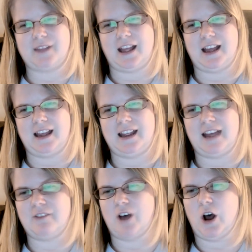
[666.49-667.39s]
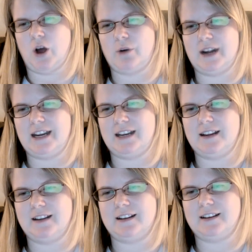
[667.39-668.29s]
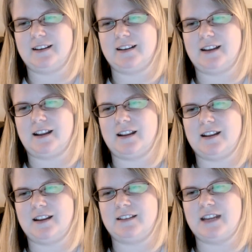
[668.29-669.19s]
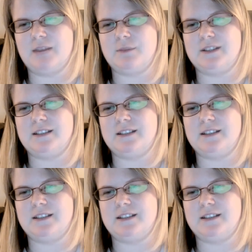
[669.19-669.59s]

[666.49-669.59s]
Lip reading: I have already deep